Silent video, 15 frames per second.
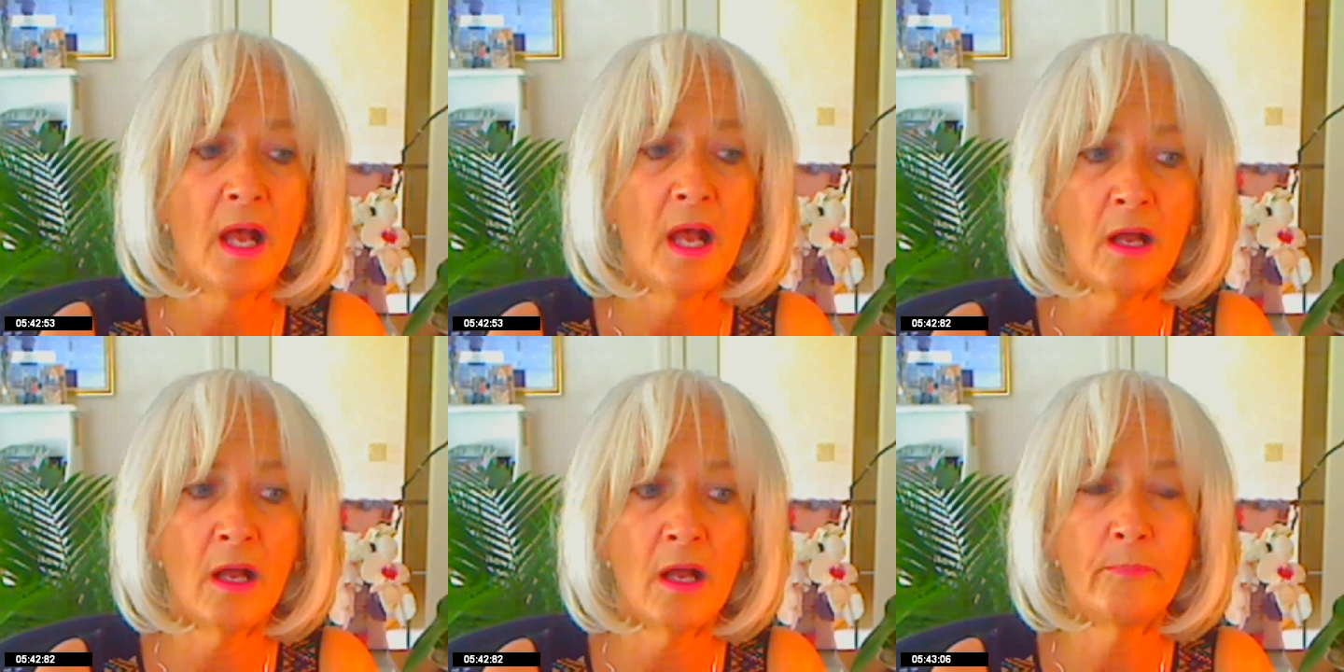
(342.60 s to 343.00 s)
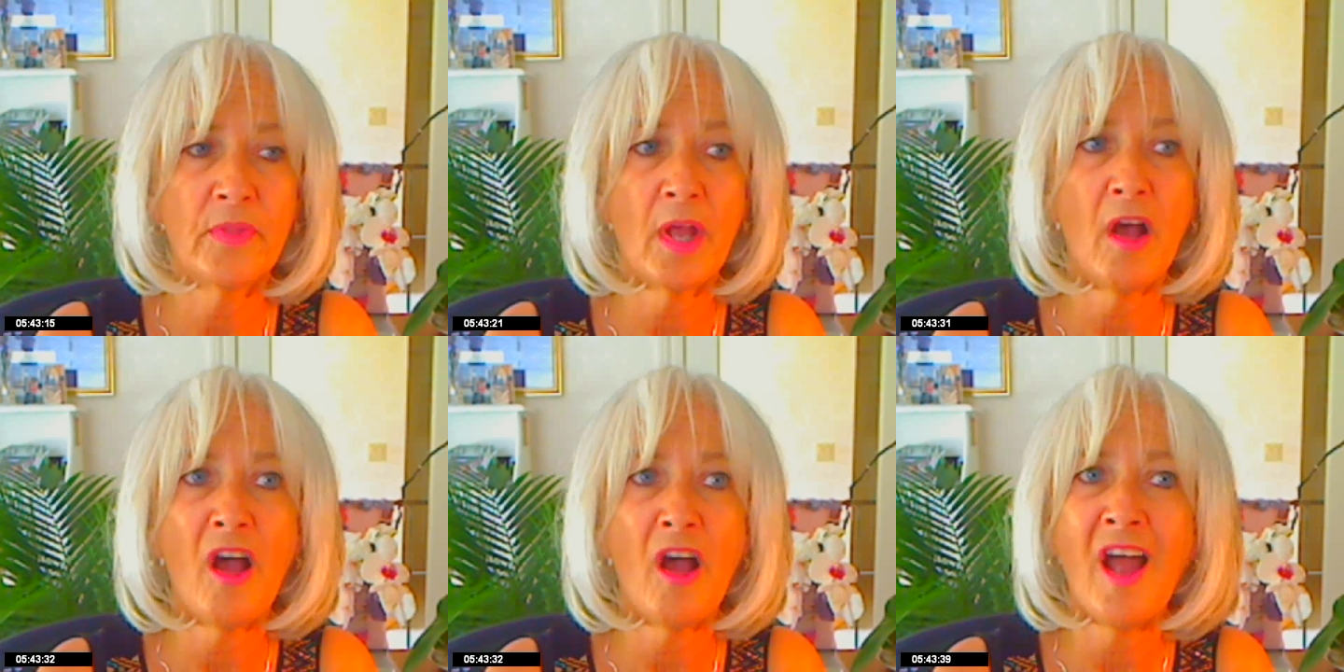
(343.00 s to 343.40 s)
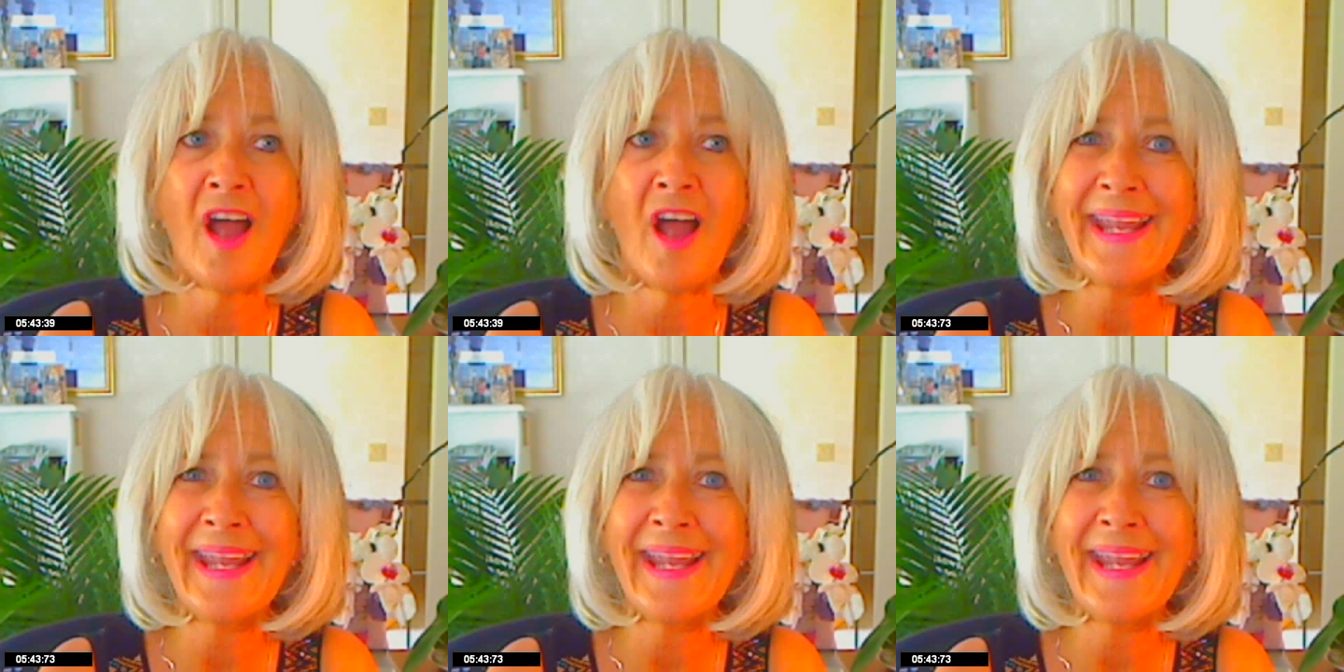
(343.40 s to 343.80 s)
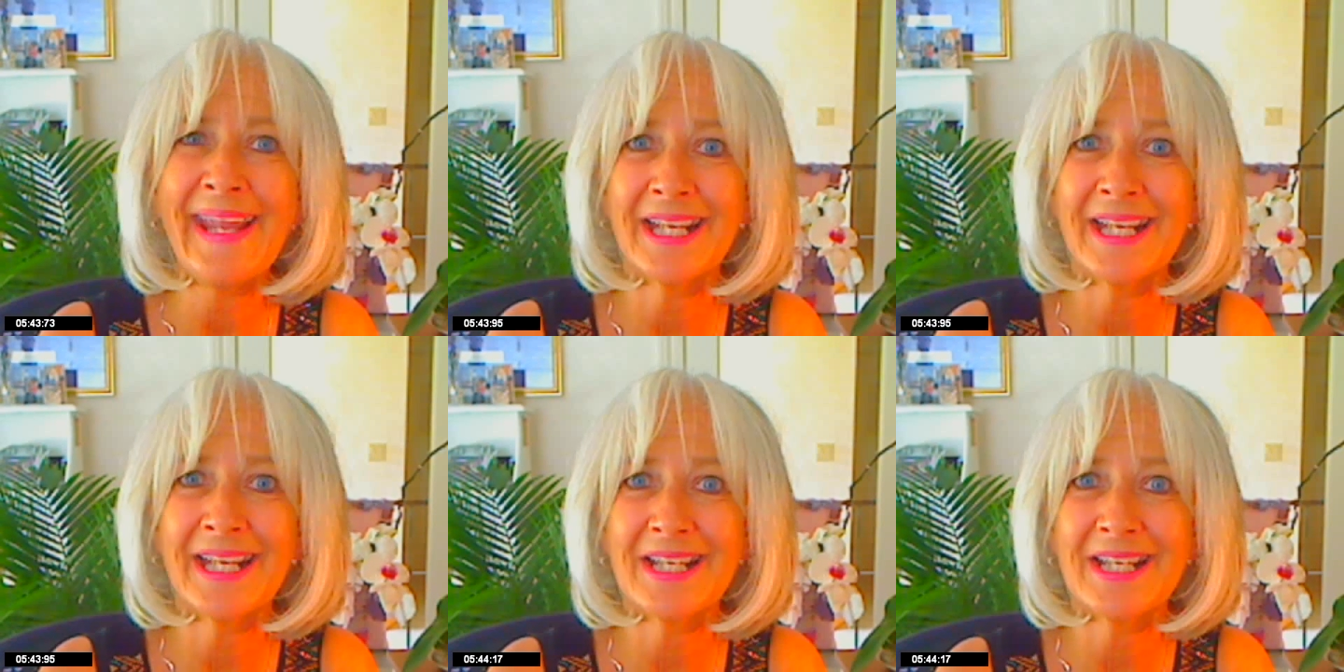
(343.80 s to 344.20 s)
I
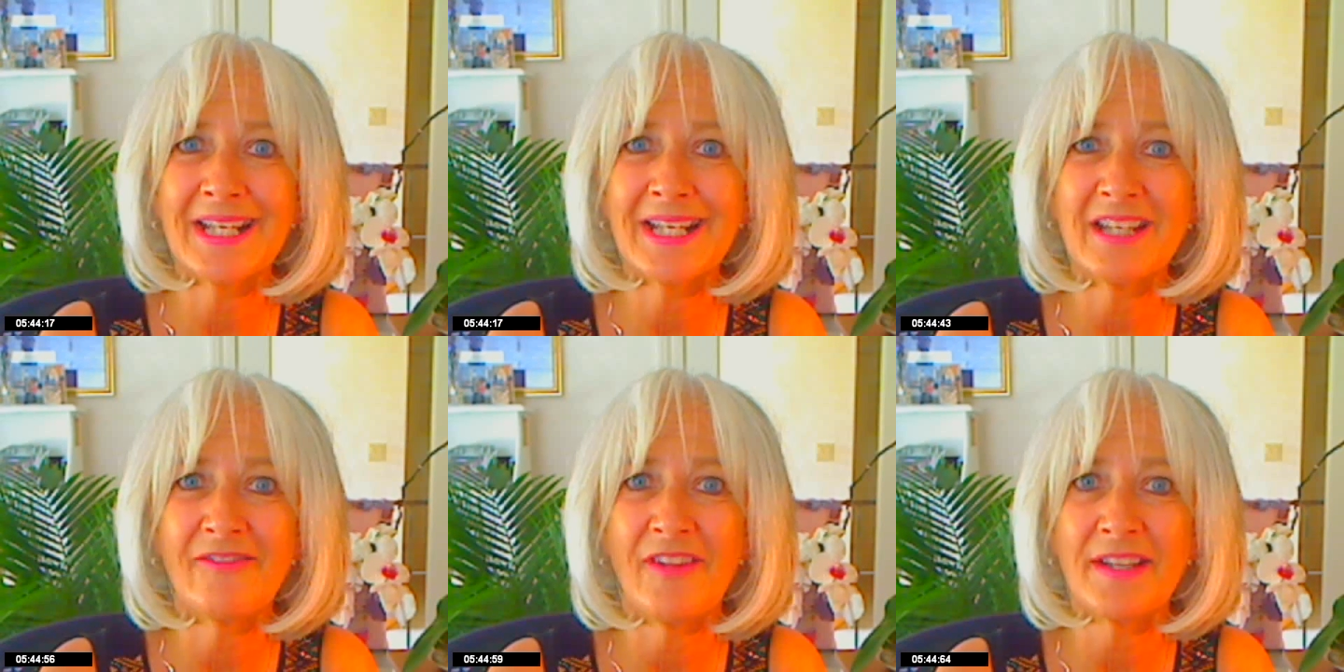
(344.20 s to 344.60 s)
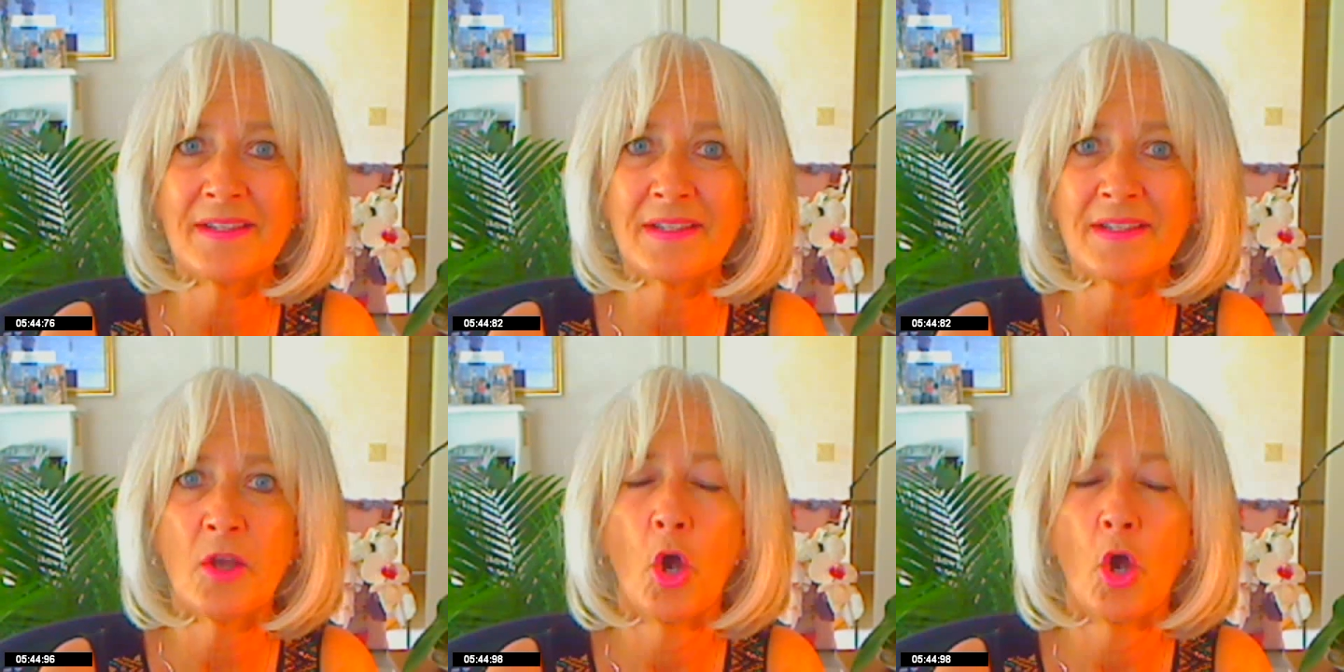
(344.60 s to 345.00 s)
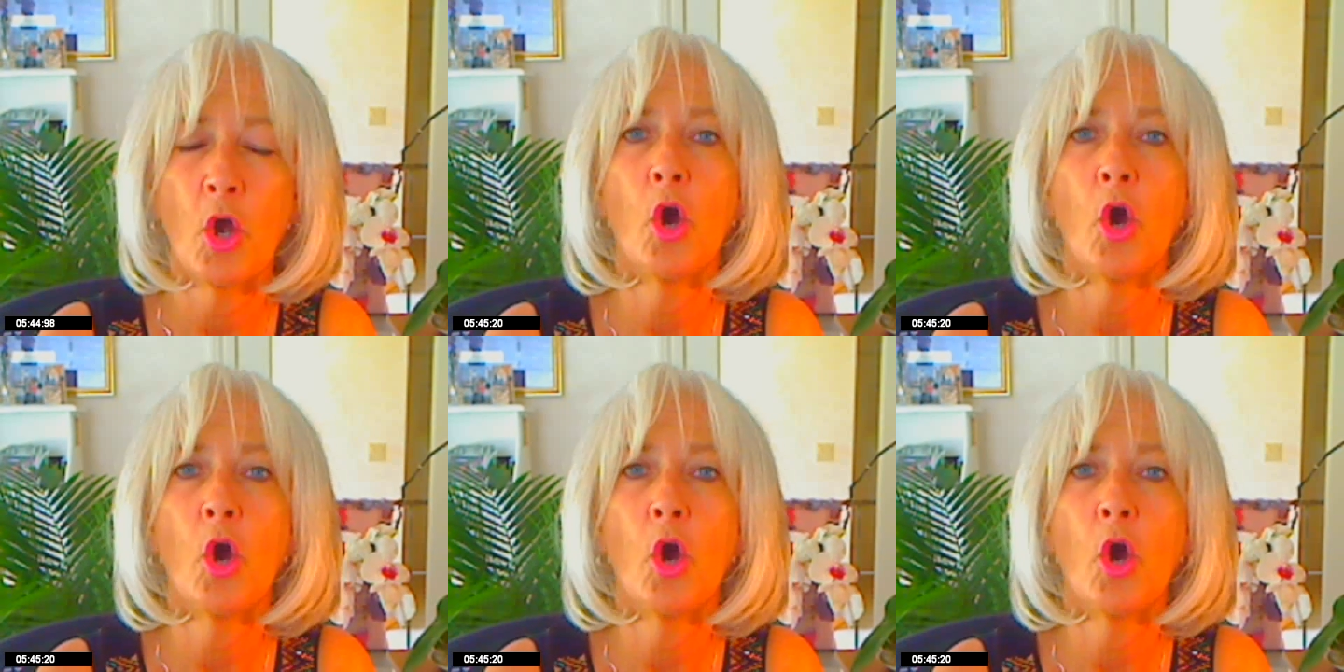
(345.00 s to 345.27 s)
think these events